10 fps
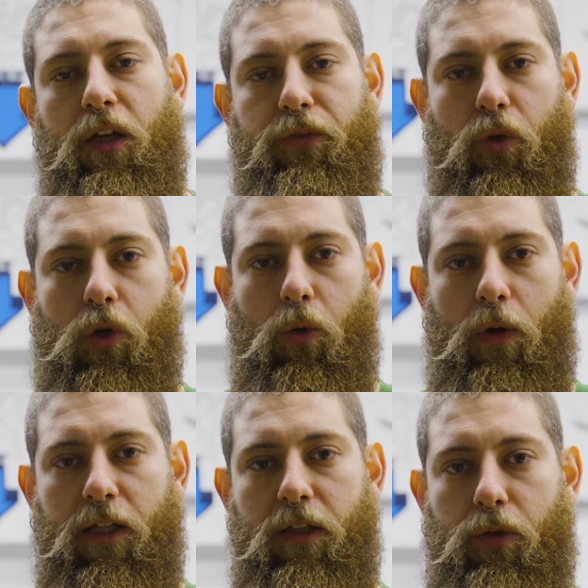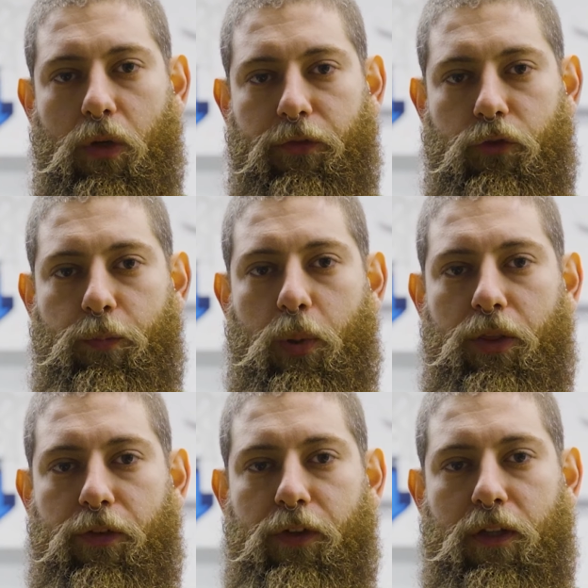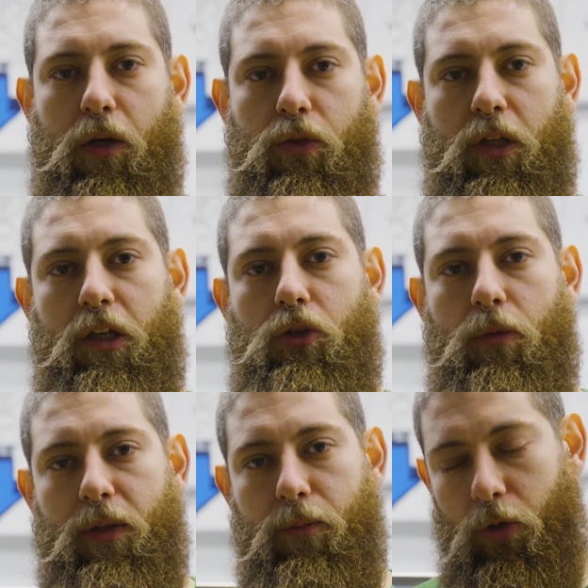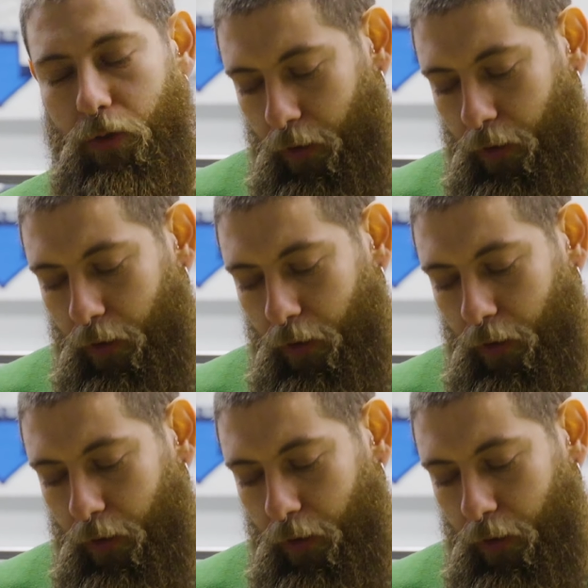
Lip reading: If you go wider, you'll have to point the feet out a little bit more.